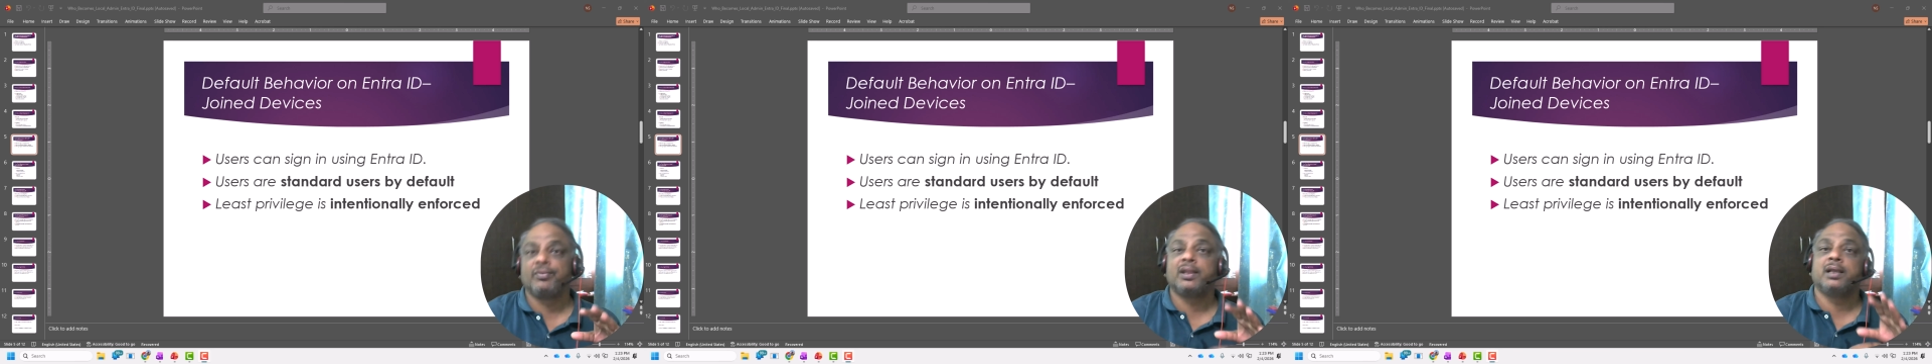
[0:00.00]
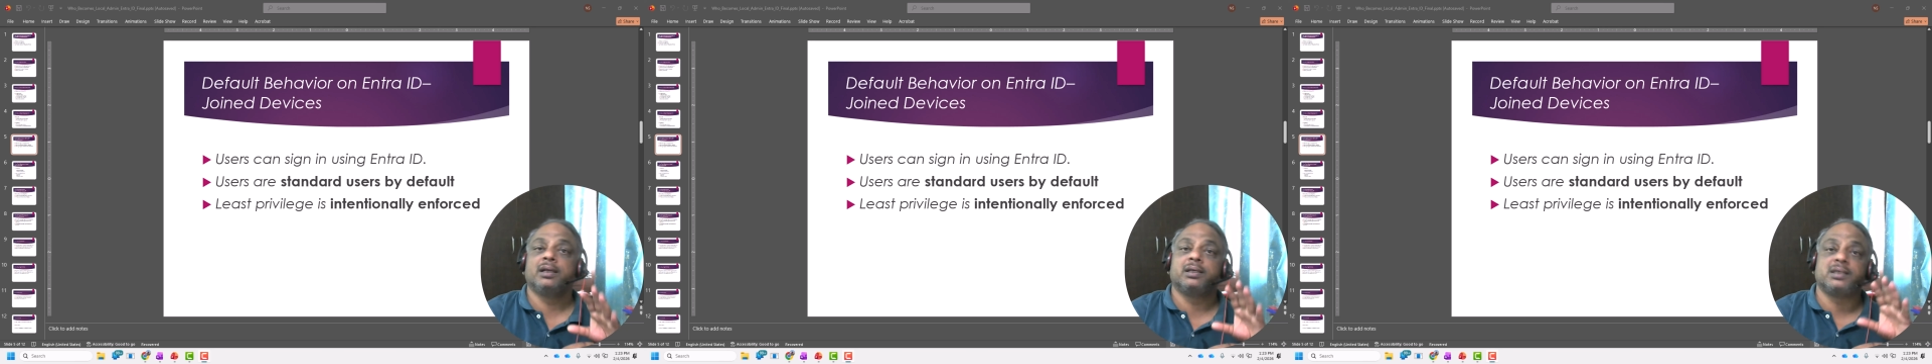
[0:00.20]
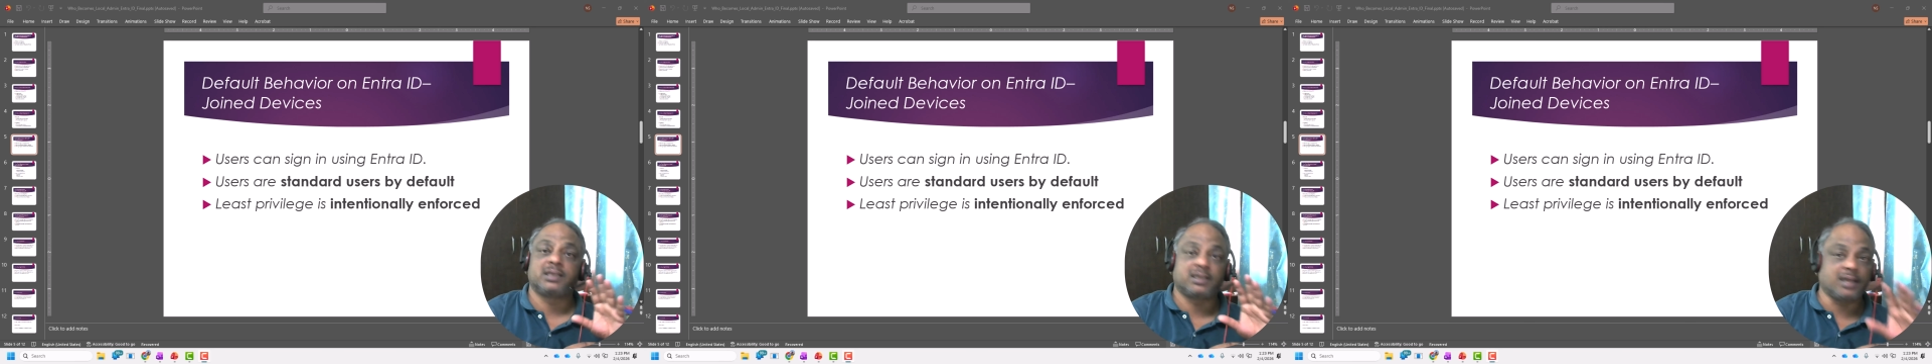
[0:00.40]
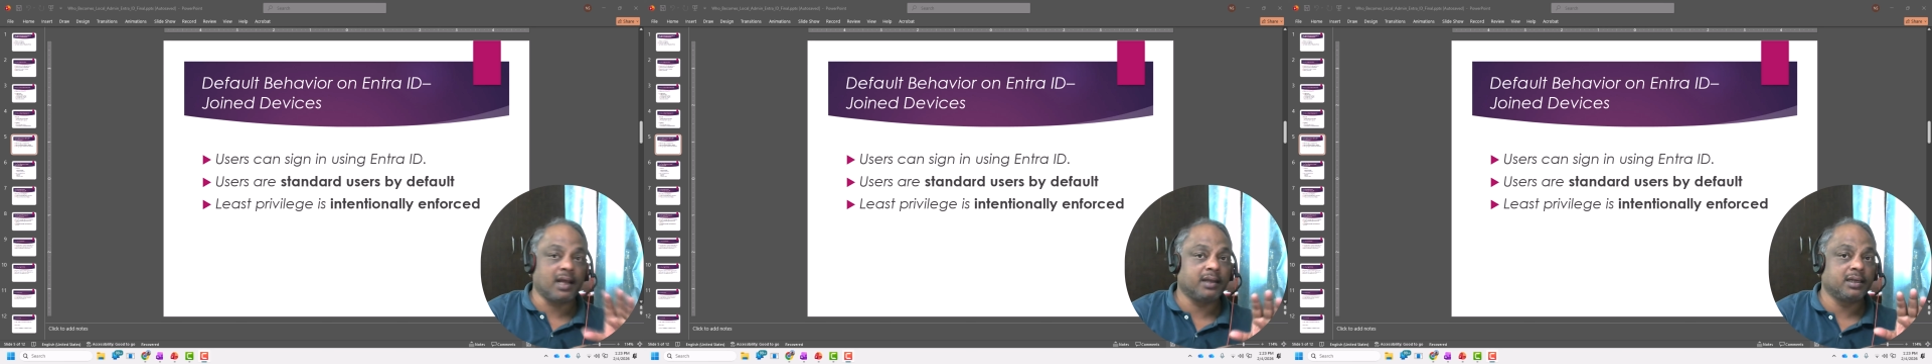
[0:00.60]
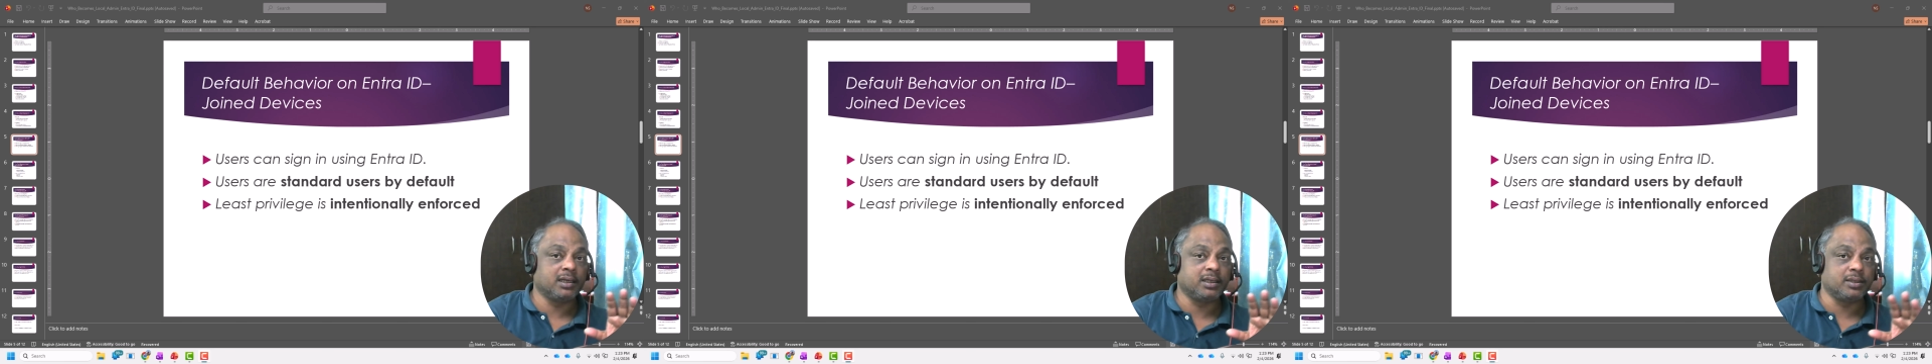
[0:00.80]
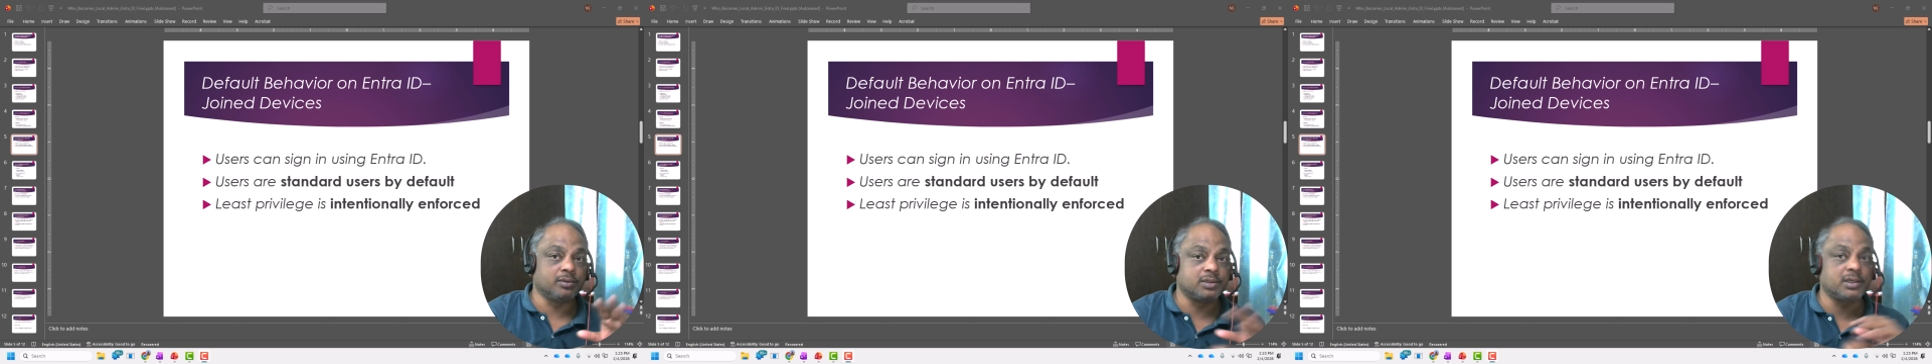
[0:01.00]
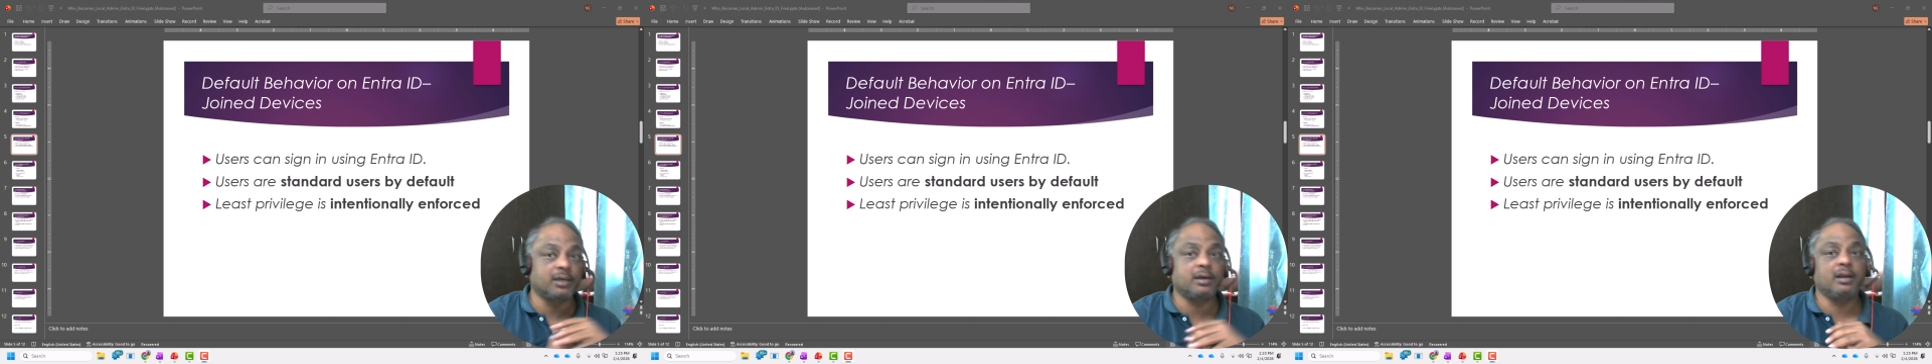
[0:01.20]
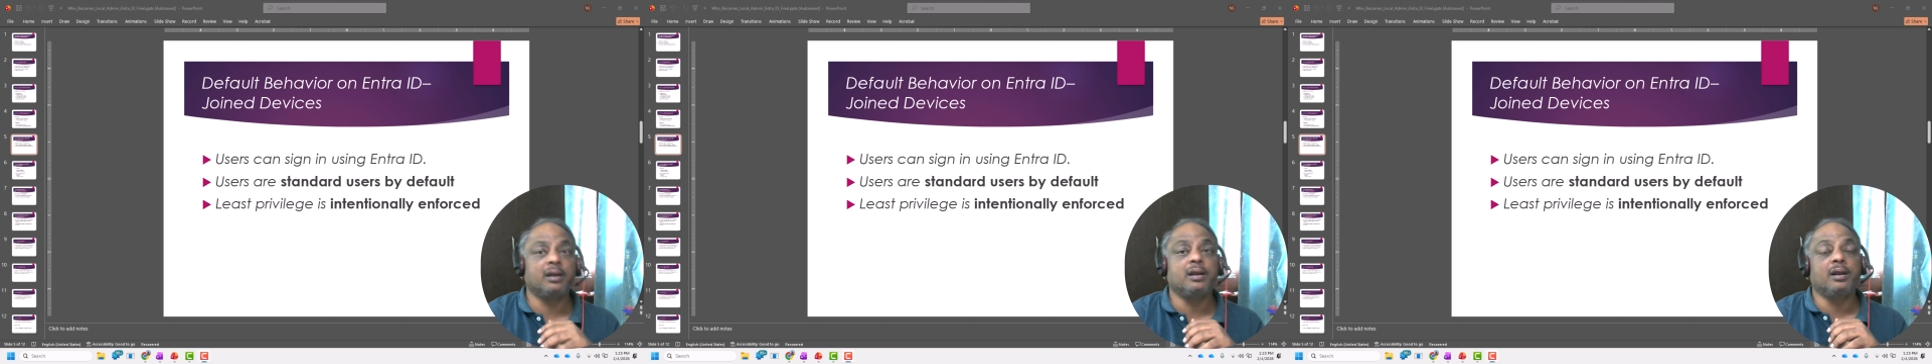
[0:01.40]
standard user,
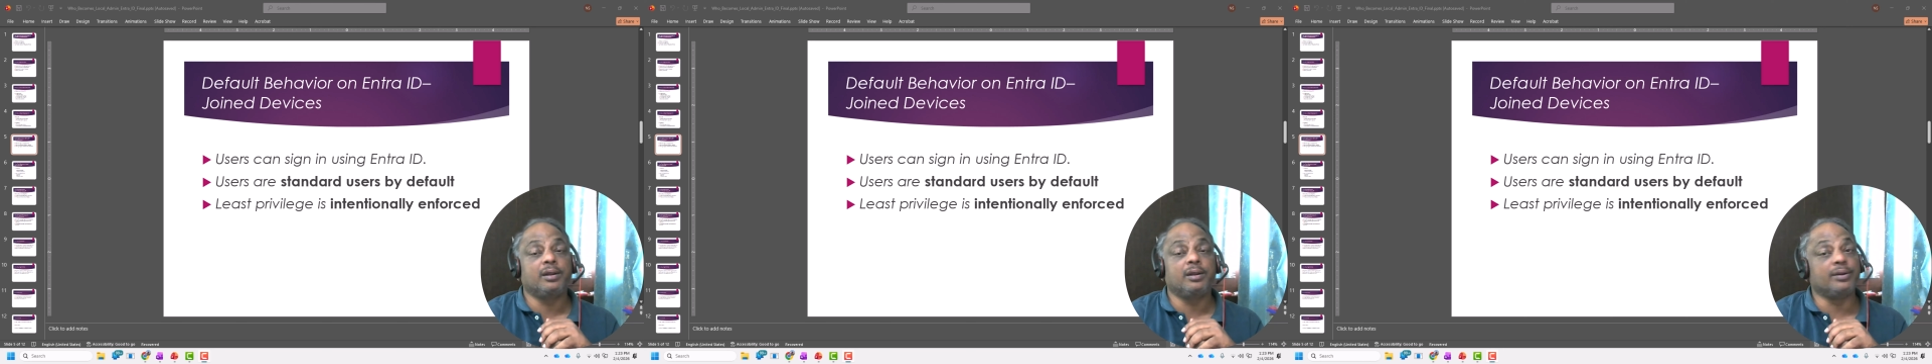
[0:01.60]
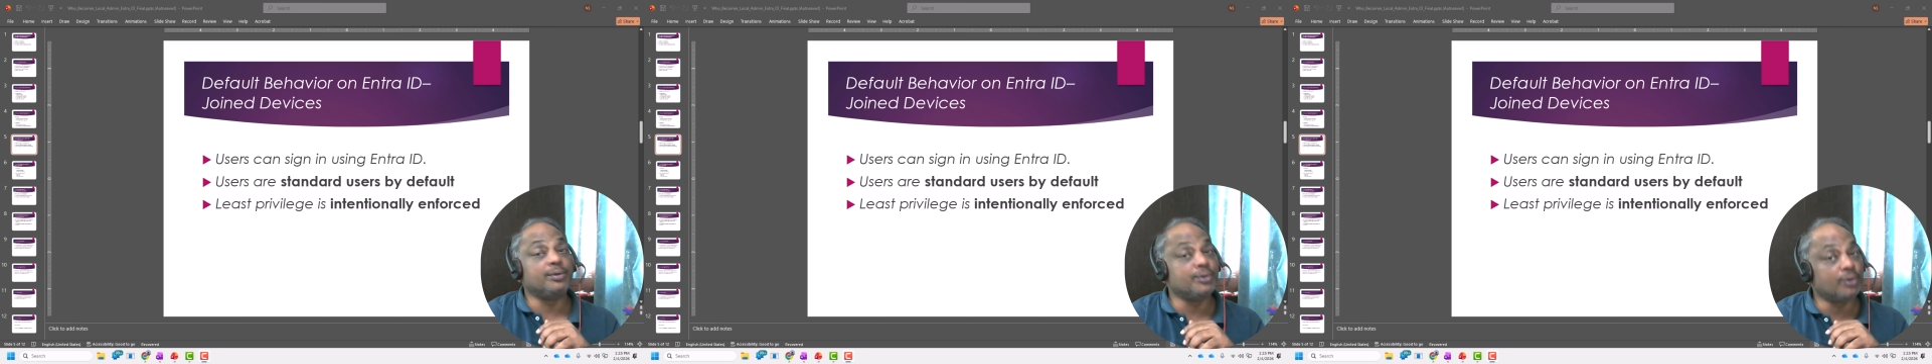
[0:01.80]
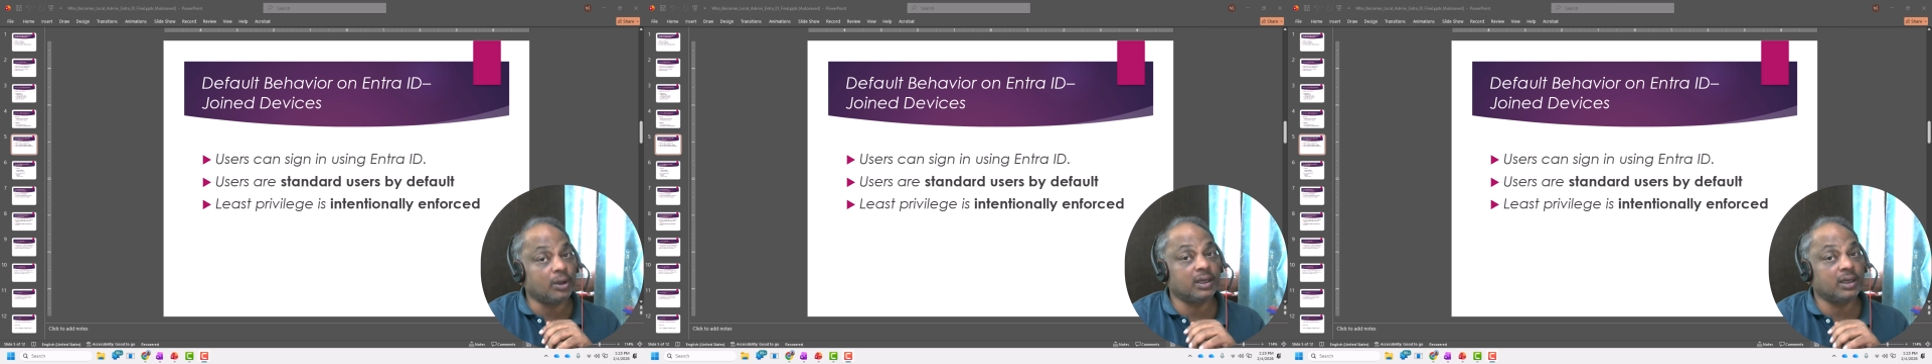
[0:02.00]
not